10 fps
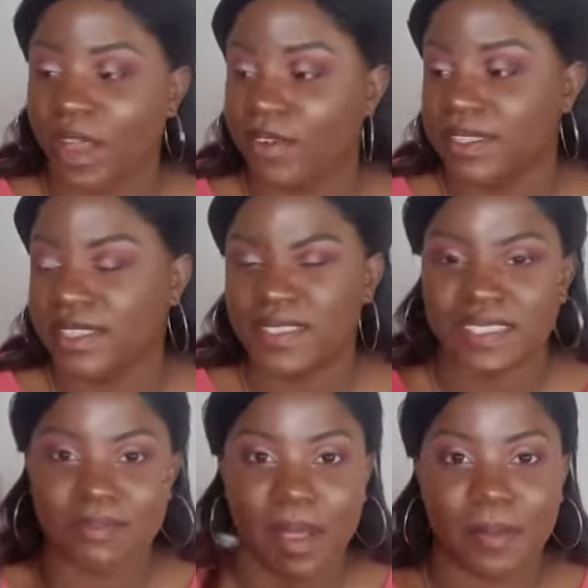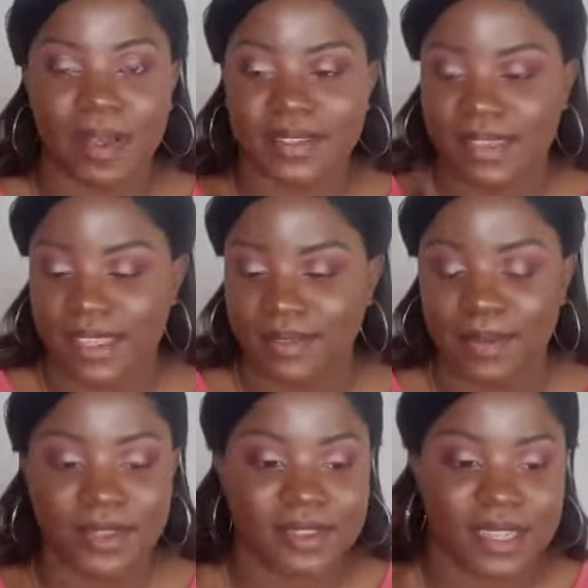I received this in my box last
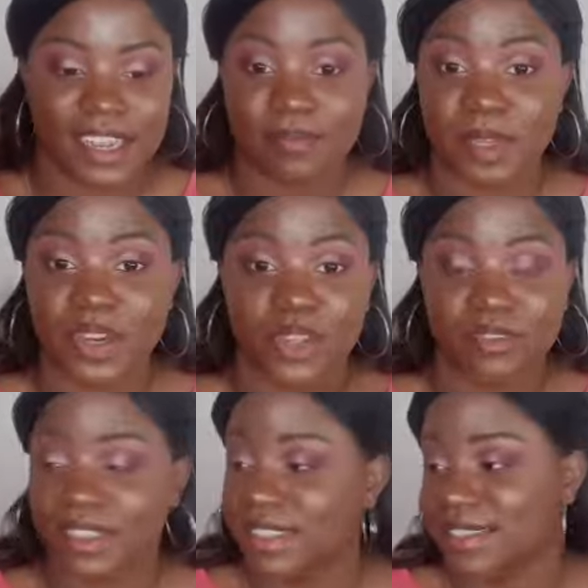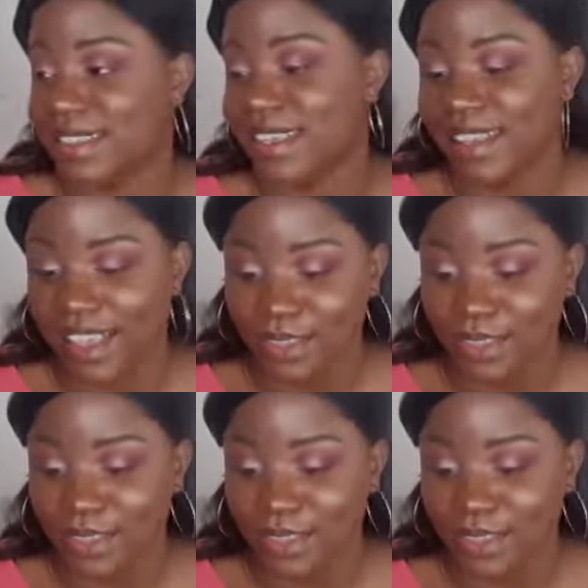month and I've been loving this thing.